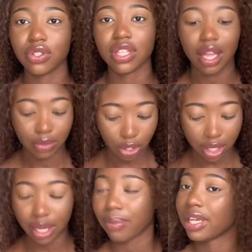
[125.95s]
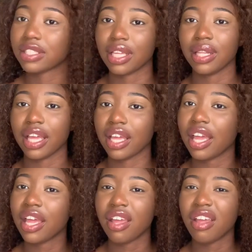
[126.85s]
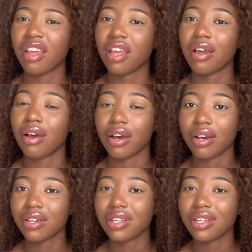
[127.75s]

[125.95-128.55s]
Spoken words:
I was looking at my skin like, huh?